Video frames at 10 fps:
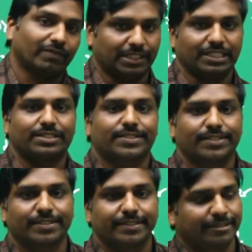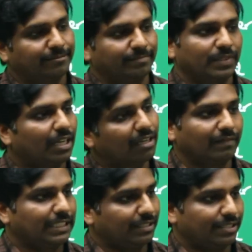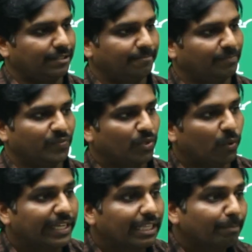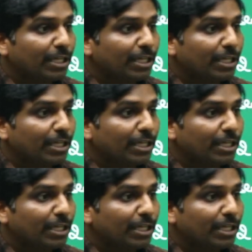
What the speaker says: it. Okay, that means